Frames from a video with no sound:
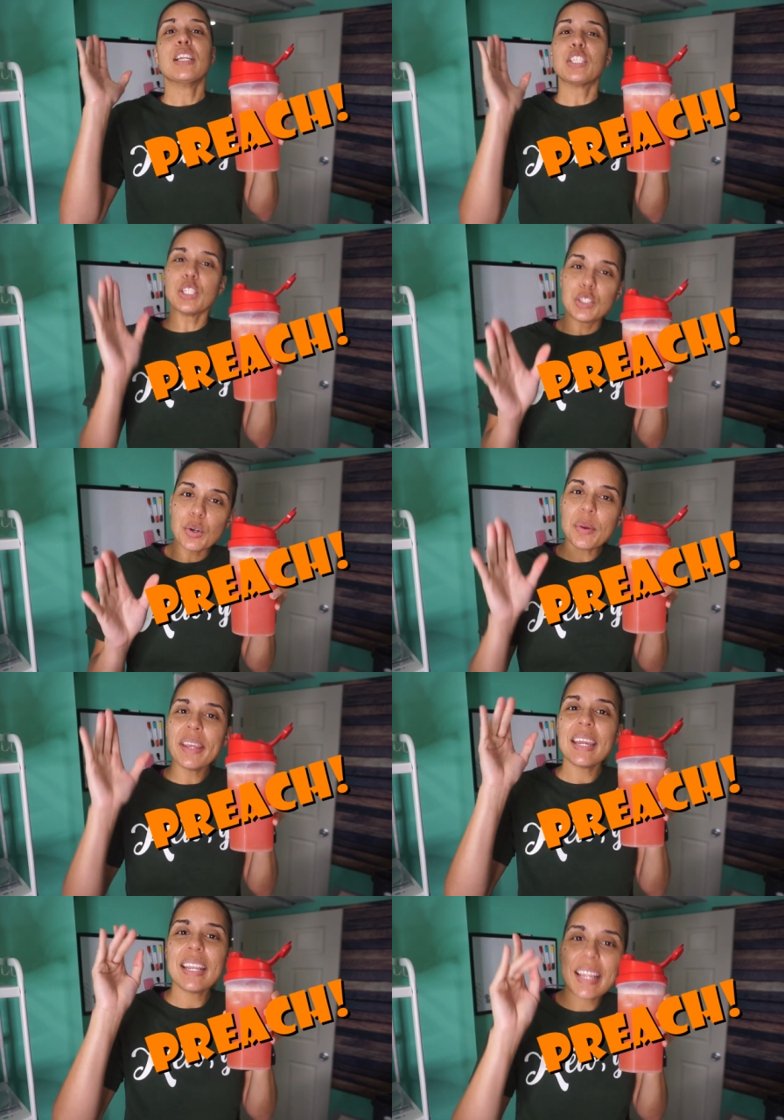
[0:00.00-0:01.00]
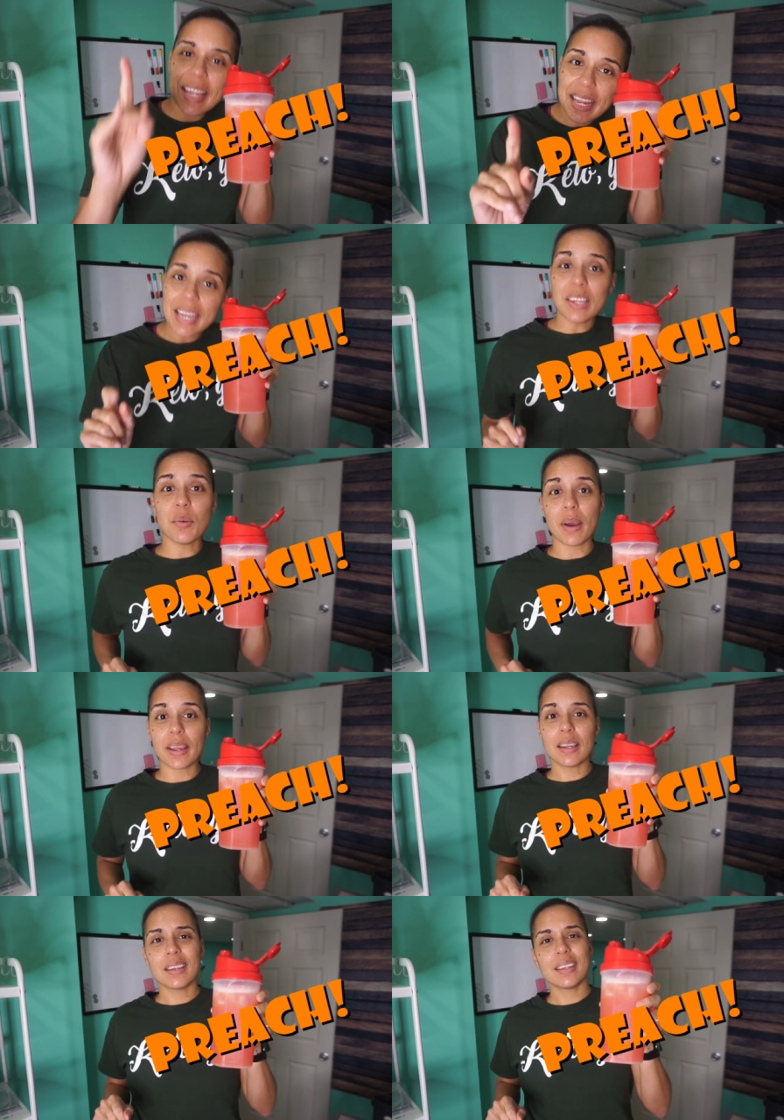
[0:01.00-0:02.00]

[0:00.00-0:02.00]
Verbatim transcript: To doing it anyway.